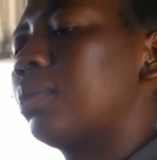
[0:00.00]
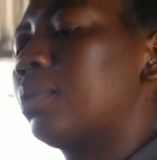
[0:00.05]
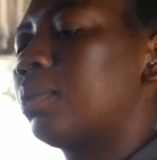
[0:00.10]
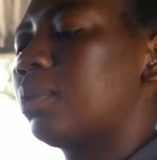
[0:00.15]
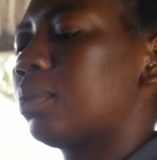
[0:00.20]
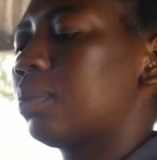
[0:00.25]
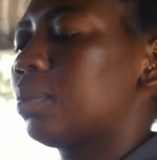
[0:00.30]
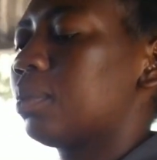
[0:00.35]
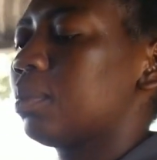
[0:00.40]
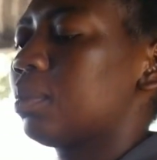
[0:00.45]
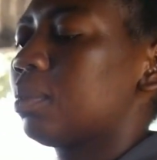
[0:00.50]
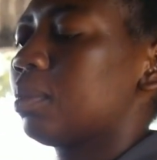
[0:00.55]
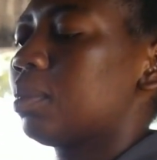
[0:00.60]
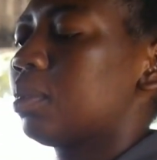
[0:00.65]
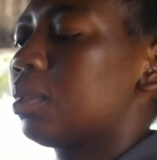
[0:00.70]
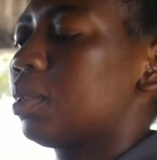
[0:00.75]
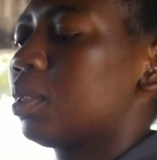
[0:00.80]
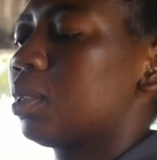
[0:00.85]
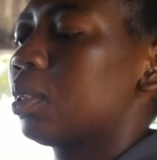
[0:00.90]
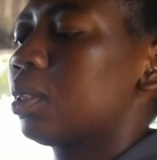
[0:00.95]
to basically
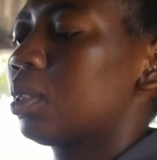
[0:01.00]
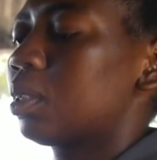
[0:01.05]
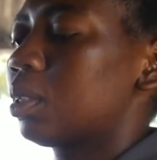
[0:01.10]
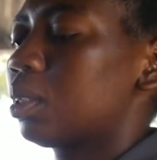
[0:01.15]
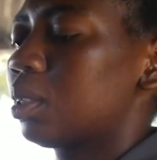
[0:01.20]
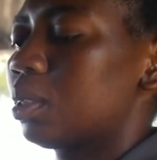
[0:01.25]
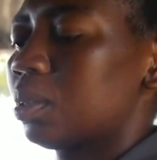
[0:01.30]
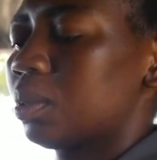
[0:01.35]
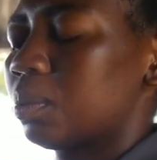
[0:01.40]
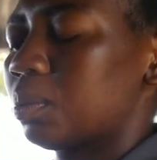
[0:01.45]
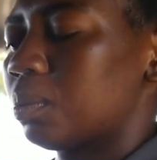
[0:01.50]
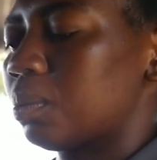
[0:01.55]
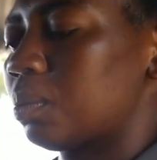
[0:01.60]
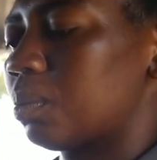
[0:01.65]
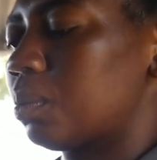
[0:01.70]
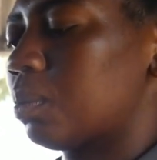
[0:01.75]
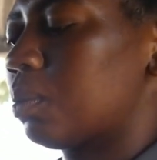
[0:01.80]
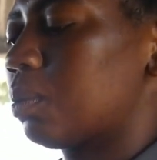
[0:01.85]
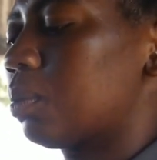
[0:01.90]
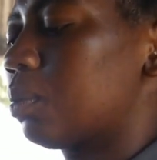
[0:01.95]
attain those
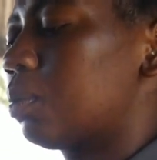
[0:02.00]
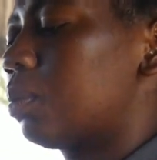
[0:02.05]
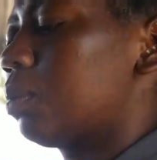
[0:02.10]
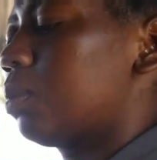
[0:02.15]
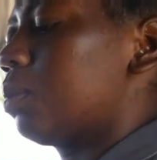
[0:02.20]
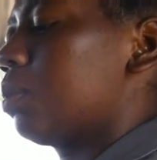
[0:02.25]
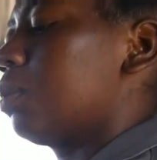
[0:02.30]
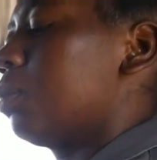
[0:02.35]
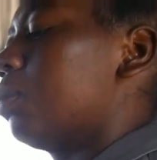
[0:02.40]
specs,